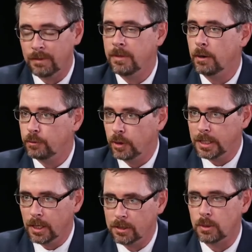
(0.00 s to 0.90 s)
live there for a
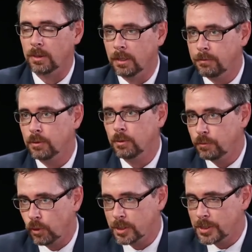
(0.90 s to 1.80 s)
year, so it will live through
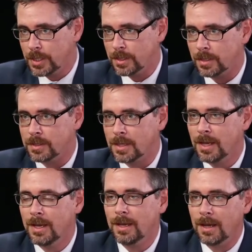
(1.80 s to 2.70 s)
four seasons,
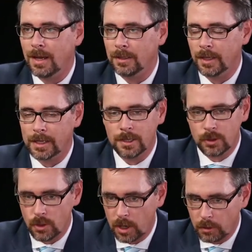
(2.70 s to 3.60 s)
unlike in
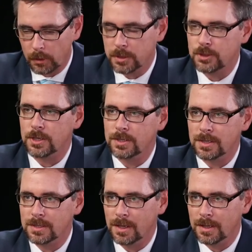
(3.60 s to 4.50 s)
New York where it was just
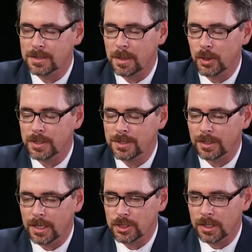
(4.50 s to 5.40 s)
a summer
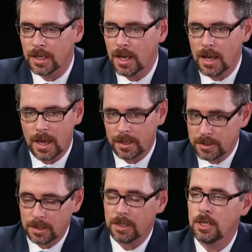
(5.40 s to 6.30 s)
installation. And it's
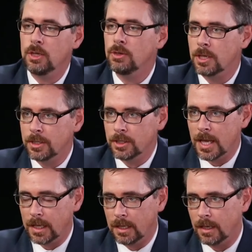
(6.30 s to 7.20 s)
a huge
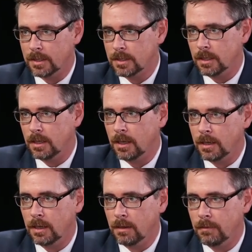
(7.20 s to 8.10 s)
undertaking. It's
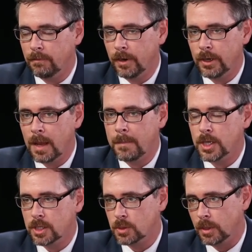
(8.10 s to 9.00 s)
a very
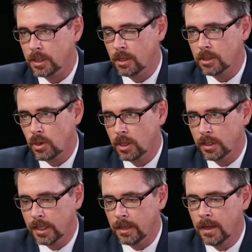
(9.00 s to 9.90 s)
ambitious one
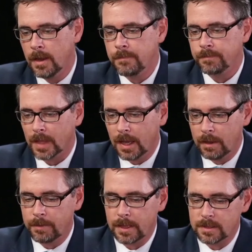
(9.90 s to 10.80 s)
curatorially.
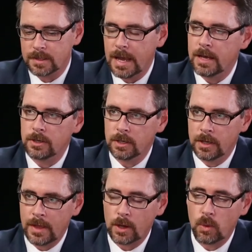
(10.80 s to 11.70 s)
If that standard
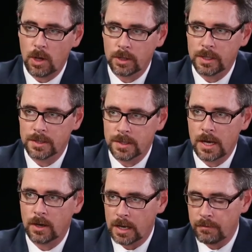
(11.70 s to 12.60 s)
and that quality is
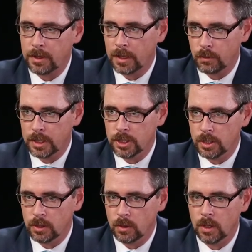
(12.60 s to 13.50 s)
there in everything we
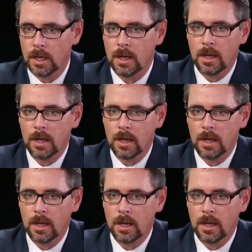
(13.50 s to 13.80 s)
do,